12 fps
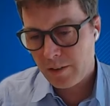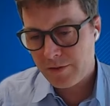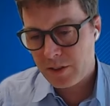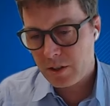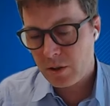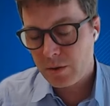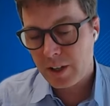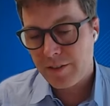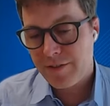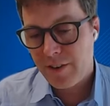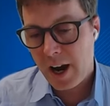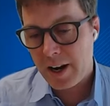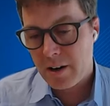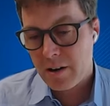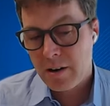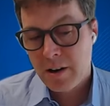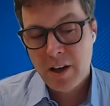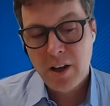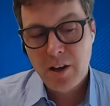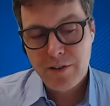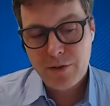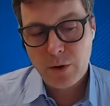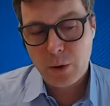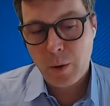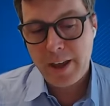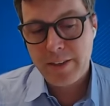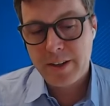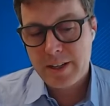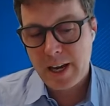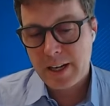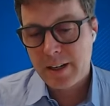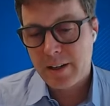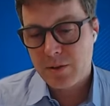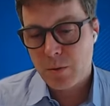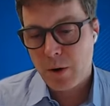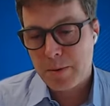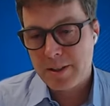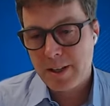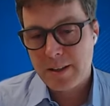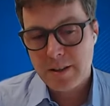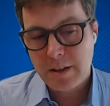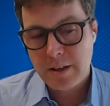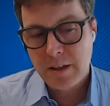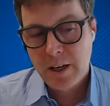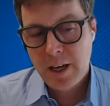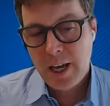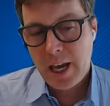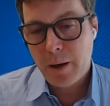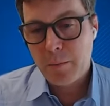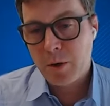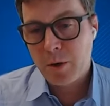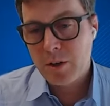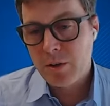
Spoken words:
often using FHIR for the way that data is represented, and we're